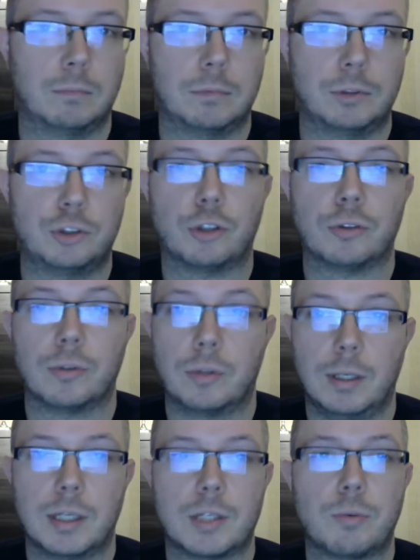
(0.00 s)
John
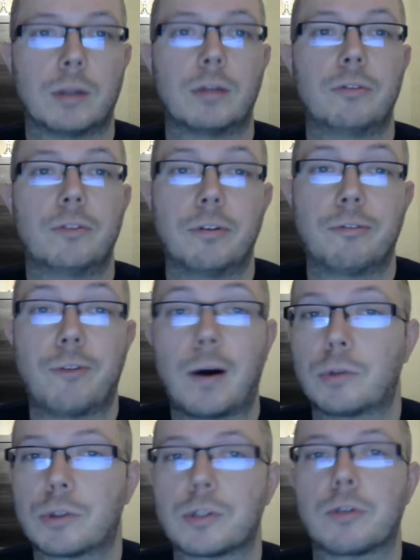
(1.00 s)
is one of the
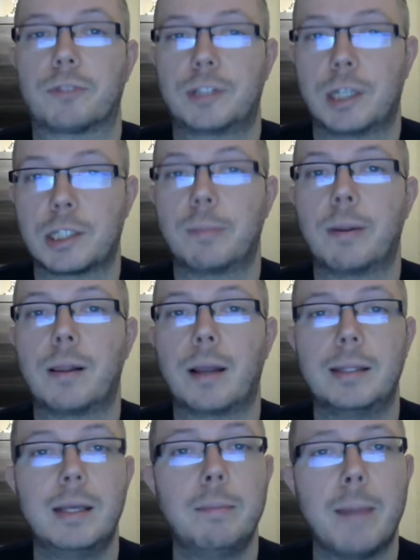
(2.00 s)
founders of Chessable, and
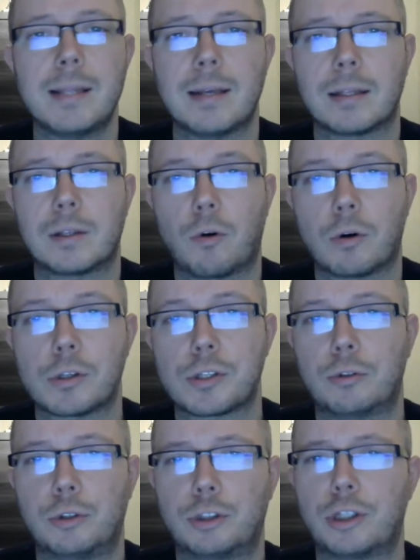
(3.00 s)
he made that course
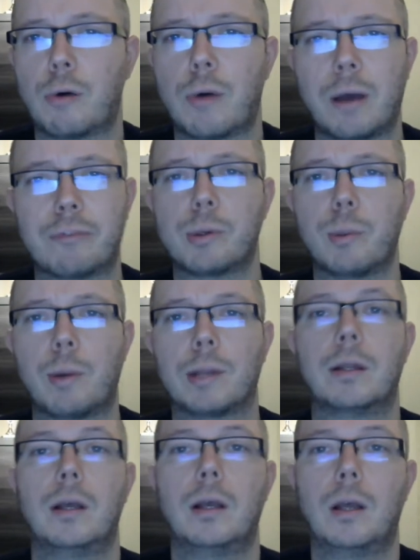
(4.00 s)
to show everyone
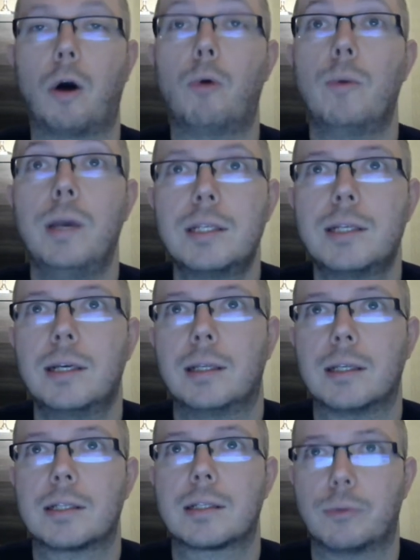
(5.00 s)
how easy it
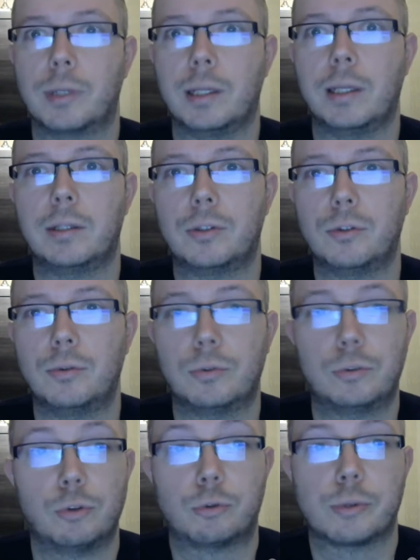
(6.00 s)
is really to
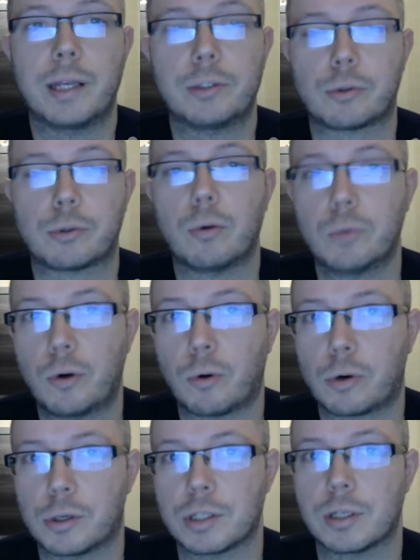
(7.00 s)
create your own
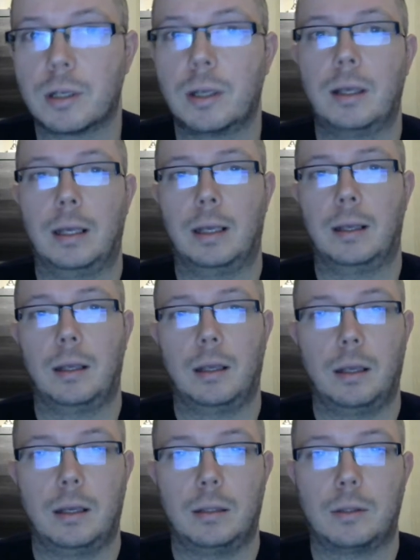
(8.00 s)
course.
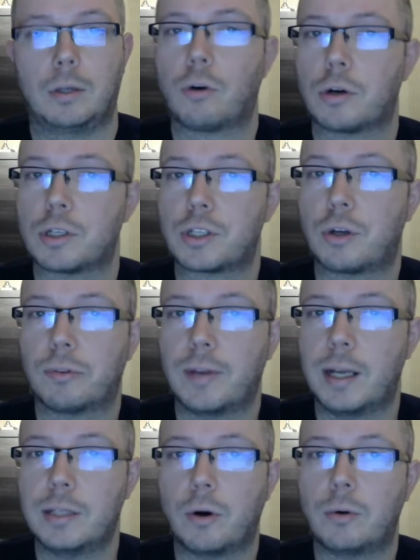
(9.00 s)
The course
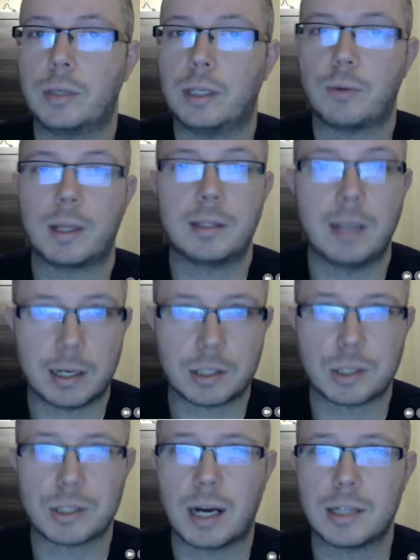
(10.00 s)
contained only 20
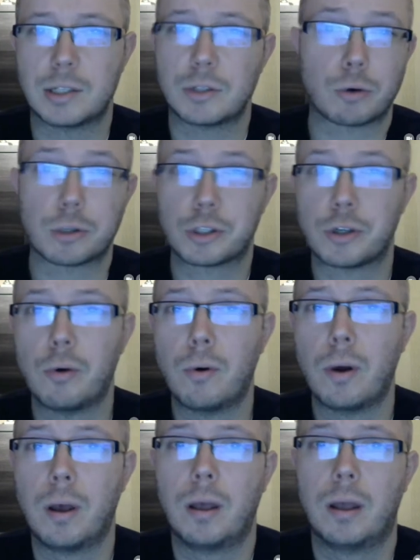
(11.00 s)
exercises or so,
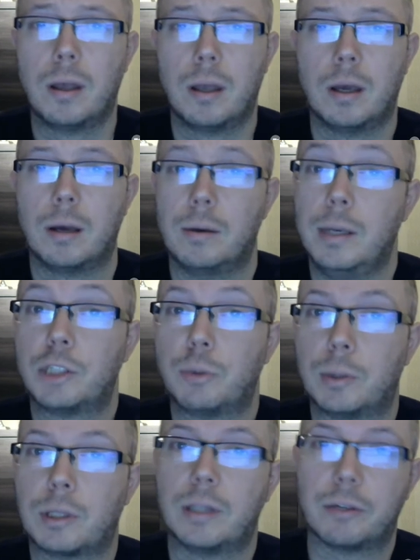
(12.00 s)
each with
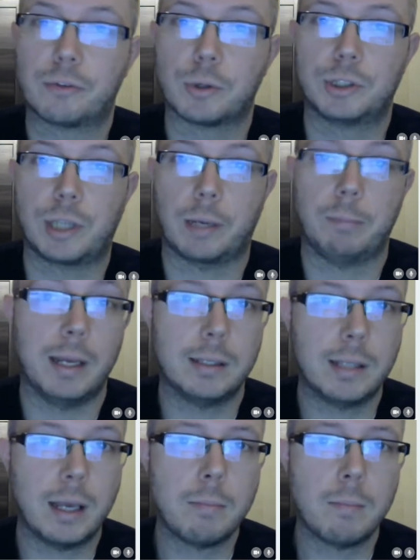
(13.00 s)
a different checkmate
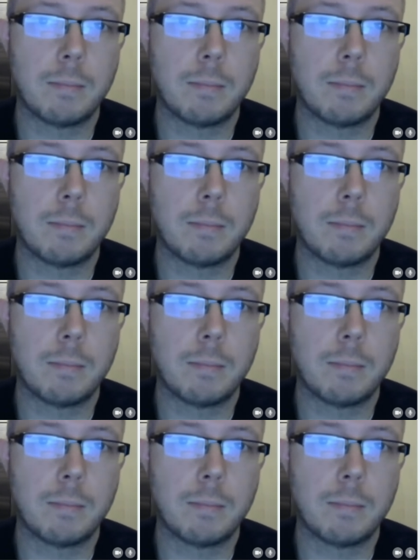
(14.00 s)
name.